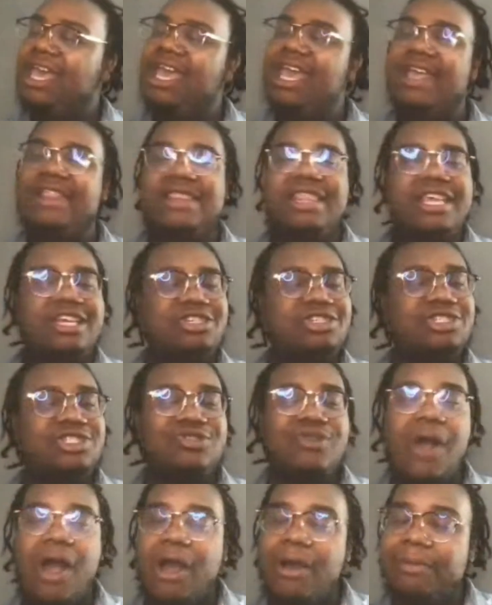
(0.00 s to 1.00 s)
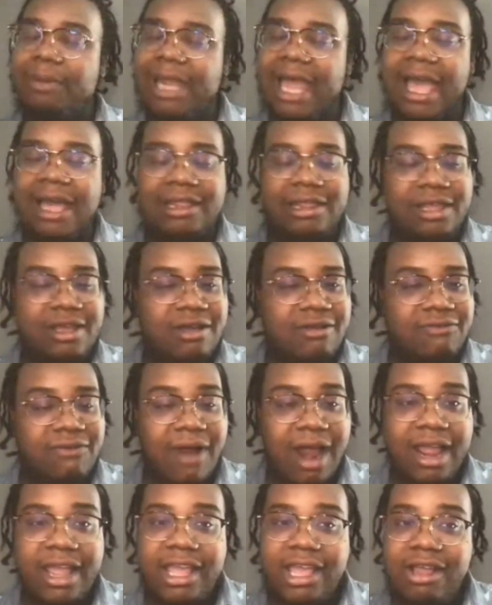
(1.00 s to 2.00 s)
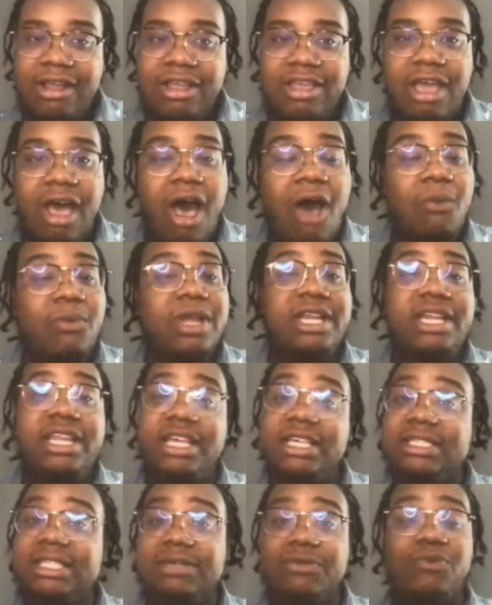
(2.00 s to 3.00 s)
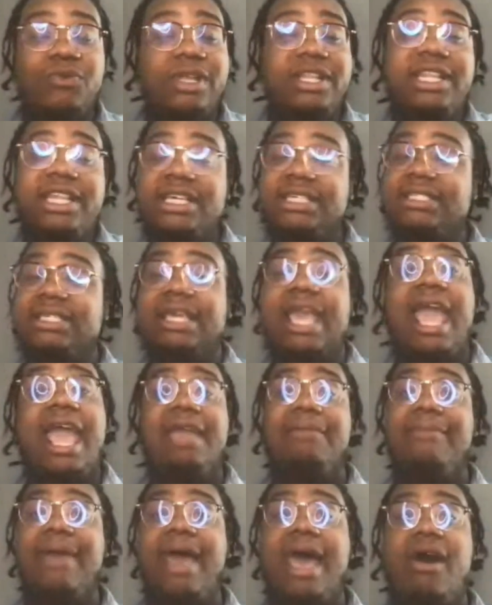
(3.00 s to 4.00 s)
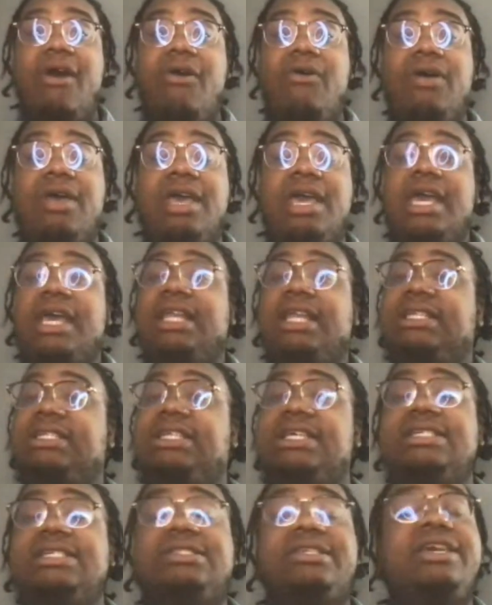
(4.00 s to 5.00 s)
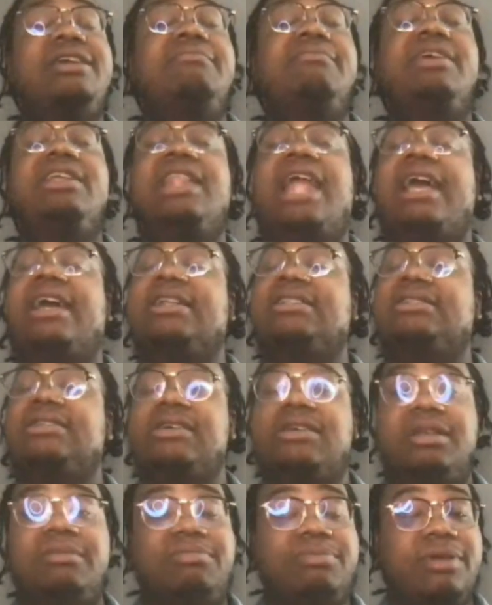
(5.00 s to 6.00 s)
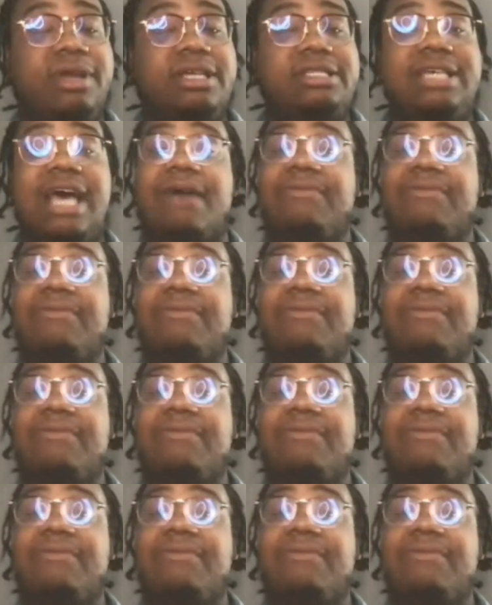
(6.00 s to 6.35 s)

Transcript: And this strong black love right here, y'all, when this when this came out, this hit me like a ton of bricks.